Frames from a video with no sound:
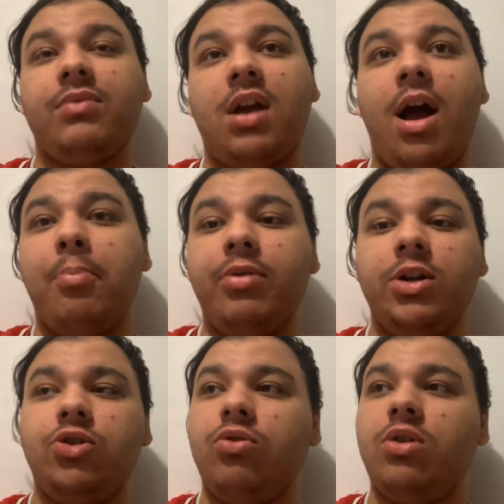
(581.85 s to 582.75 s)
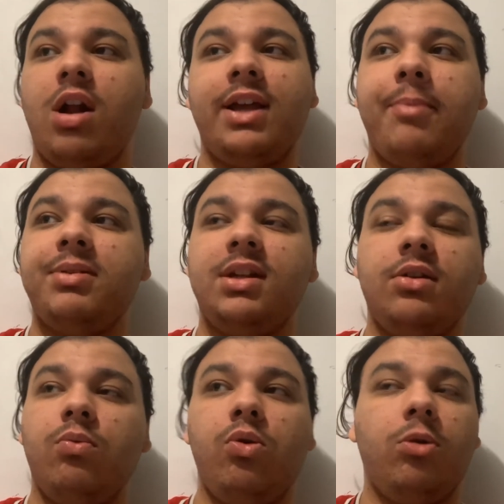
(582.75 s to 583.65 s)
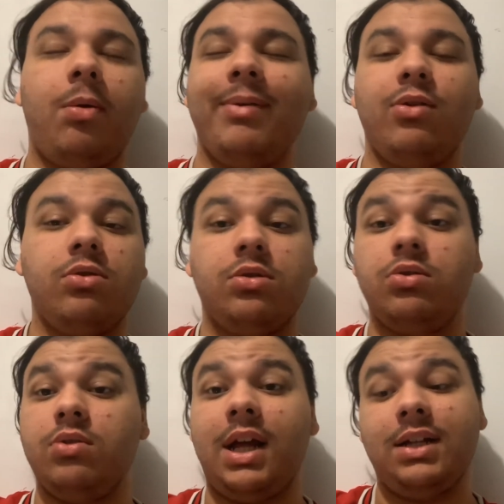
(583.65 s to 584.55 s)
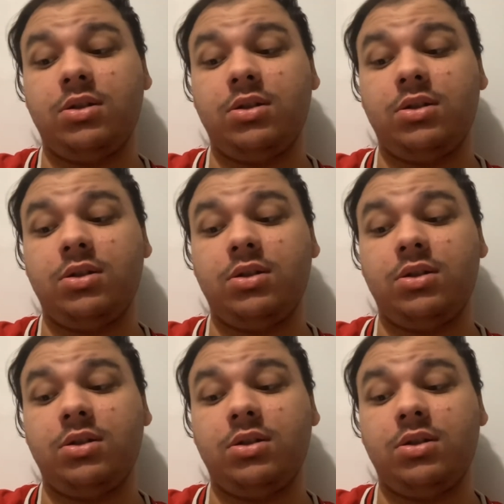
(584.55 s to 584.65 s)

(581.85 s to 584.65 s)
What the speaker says: I'm pretty sure 98% of the world probably couldn't do that.